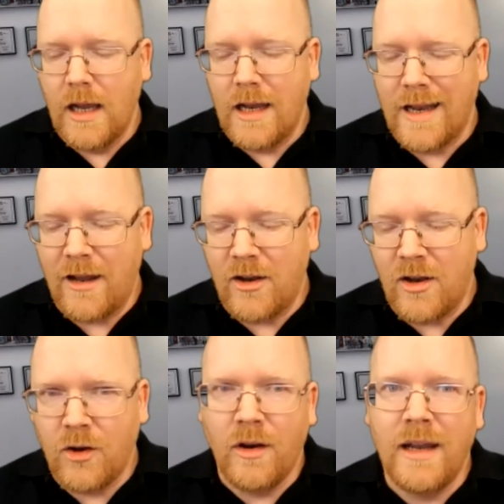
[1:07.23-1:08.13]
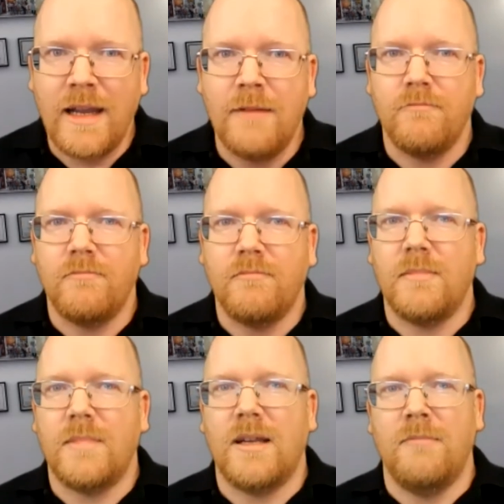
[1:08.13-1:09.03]
Now, not only
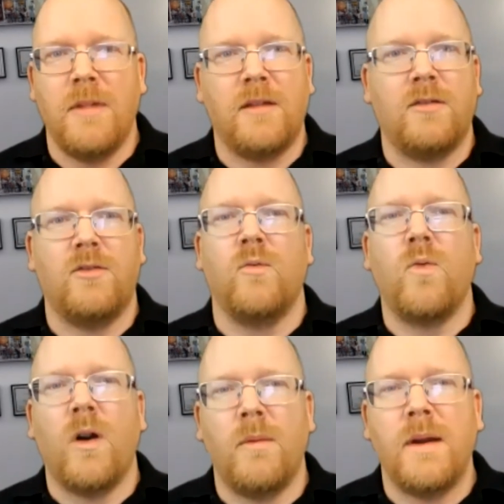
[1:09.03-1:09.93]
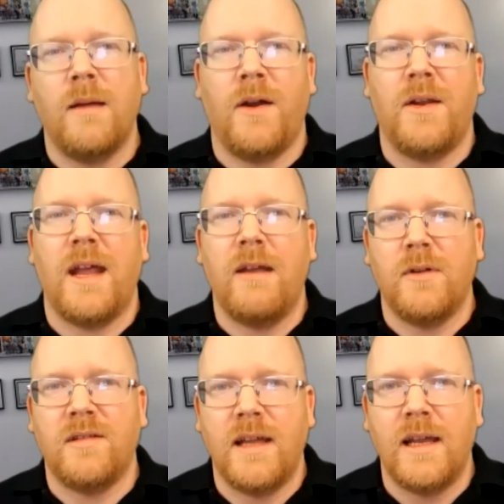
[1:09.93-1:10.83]
it makes you worry about
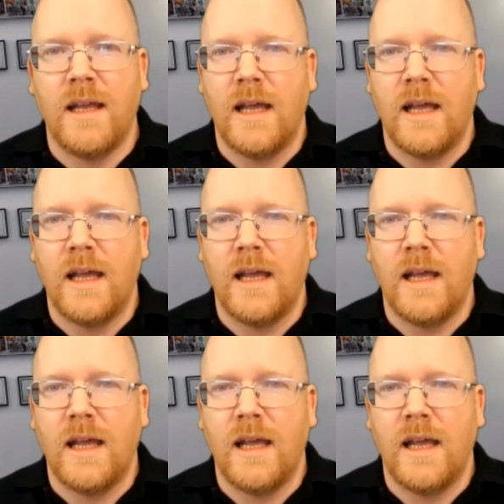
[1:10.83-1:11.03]
everything,